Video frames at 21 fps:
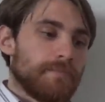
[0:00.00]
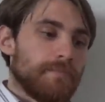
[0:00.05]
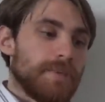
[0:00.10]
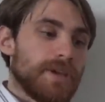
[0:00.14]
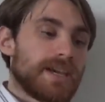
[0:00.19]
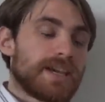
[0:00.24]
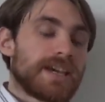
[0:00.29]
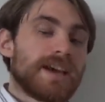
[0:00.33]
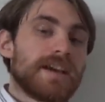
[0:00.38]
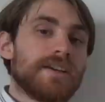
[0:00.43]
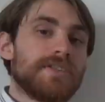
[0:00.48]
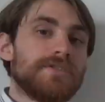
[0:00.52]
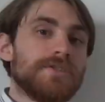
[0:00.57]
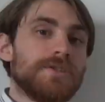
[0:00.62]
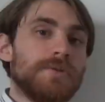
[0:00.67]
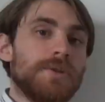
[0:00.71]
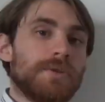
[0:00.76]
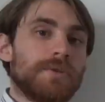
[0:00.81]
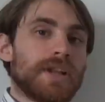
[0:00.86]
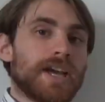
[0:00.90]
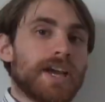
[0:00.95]
Because
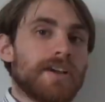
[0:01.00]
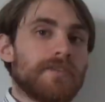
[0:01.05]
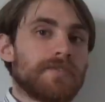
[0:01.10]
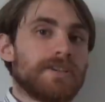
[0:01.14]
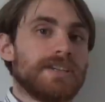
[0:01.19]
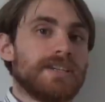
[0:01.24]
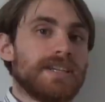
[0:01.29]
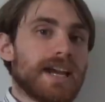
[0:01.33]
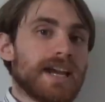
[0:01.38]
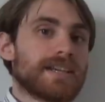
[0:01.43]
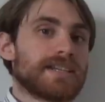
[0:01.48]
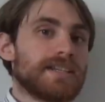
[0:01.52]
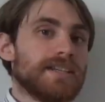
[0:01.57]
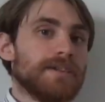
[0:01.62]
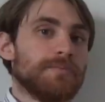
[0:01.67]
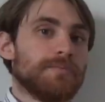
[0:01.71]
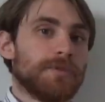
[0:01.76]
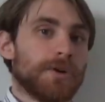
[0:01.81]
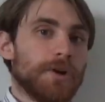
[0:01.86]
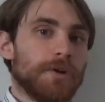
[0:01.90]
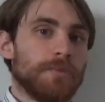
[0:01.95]
you don't have
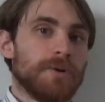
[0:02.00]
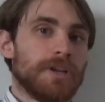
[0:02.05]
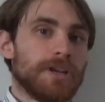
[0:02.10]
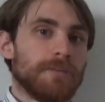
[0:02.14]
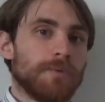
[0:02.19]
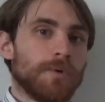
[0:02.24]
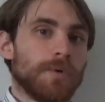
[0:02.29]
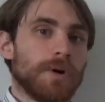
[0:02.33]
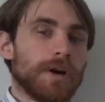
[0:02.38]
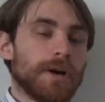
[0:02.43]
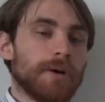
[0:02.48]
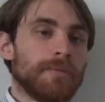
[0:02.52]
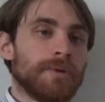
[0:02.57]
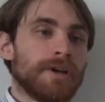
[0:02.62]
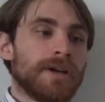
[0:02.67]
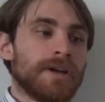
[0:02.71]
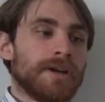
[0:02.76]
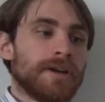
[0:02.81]
Gitaxian Probe anymore,